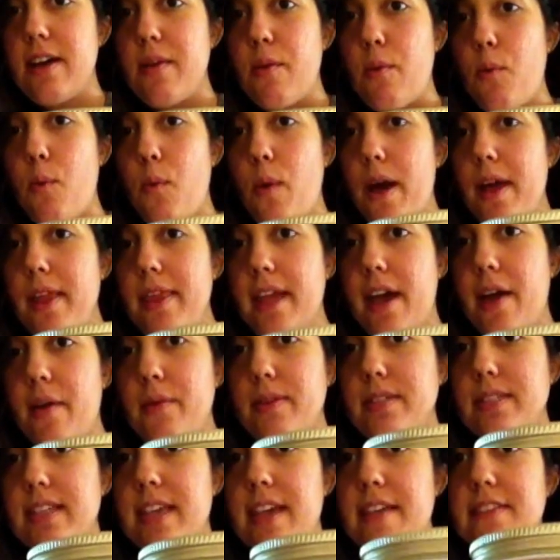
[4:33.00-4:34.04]
one that
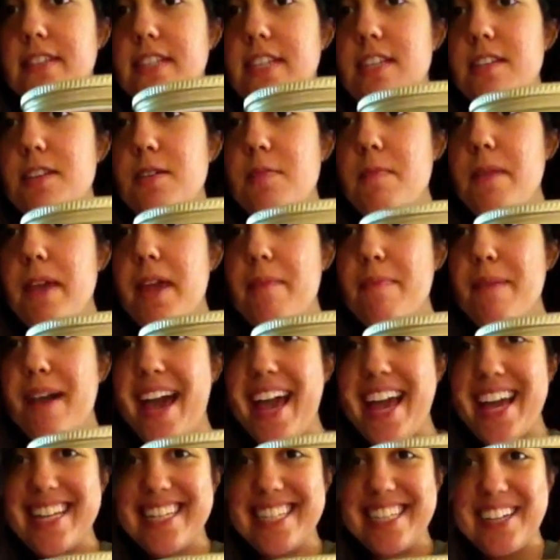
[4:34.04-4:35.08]
was gifted to me by
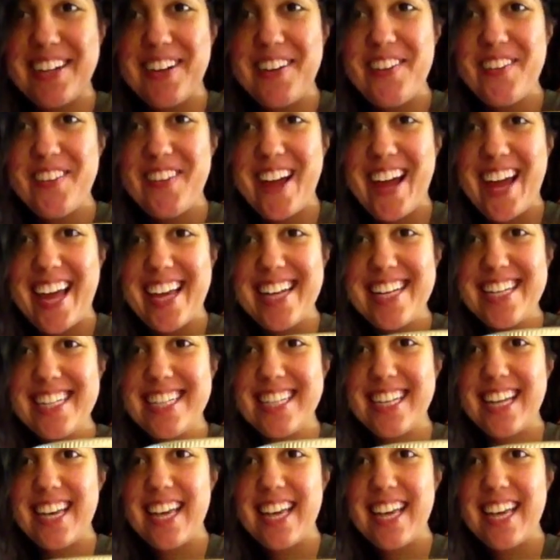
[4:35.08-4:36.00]
a dear friend,